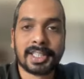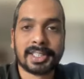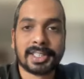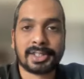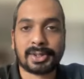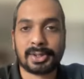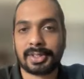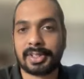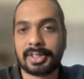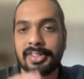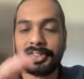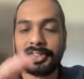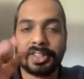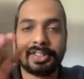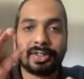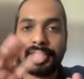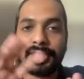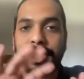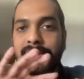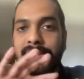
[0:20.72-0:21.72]
So
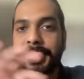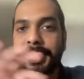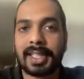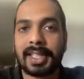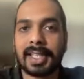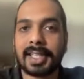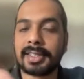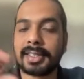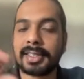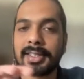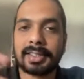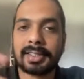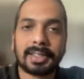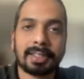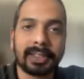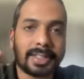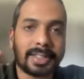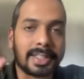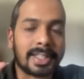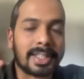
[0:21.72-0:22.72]
if you leave aside
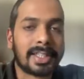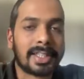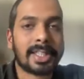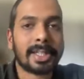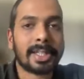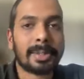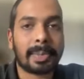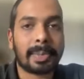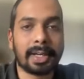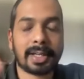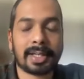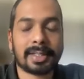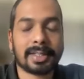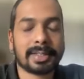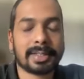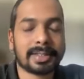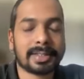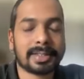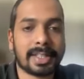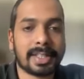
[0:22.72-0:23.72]
the hearing part,
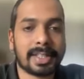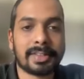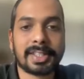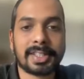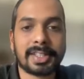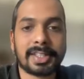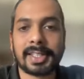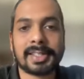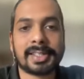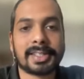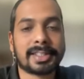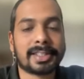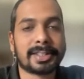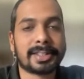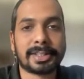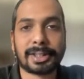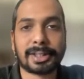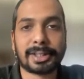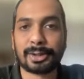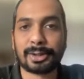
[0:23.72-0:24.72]
everything
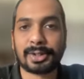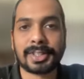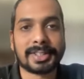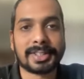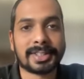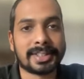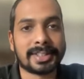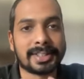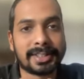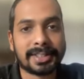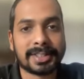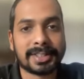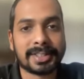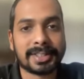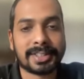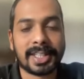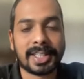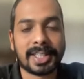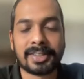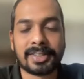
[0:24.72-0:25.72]
else is
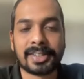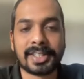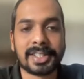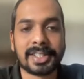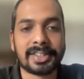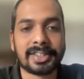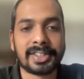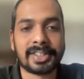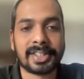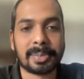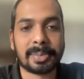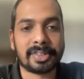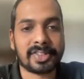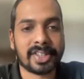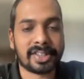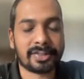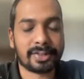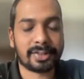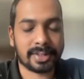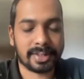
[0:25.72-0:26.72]
like really
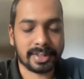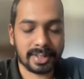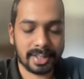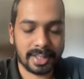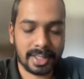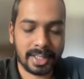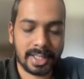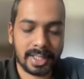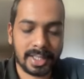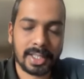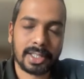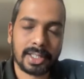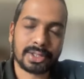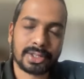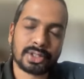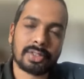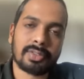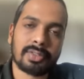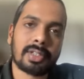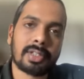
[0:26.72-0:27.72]
perfect for her.
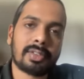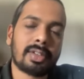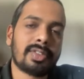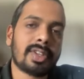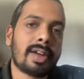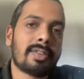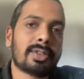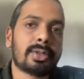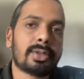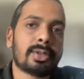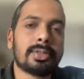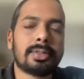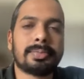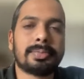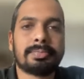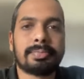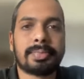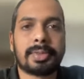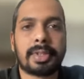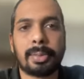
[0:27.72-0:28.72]
So whenever we have
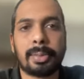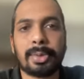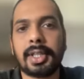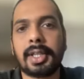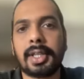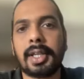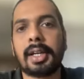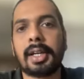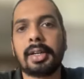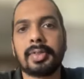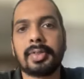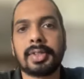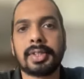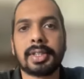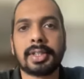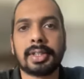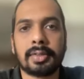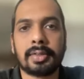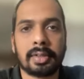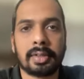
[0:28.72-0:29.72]
to communicate with
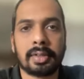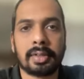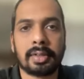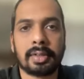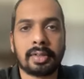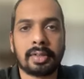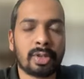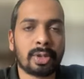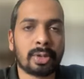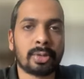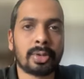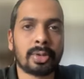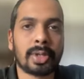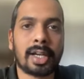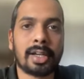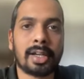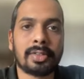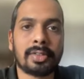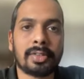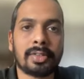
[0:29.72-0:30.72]
her, whenever we want to
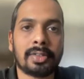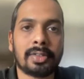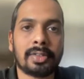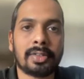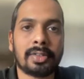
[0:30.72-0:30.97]
have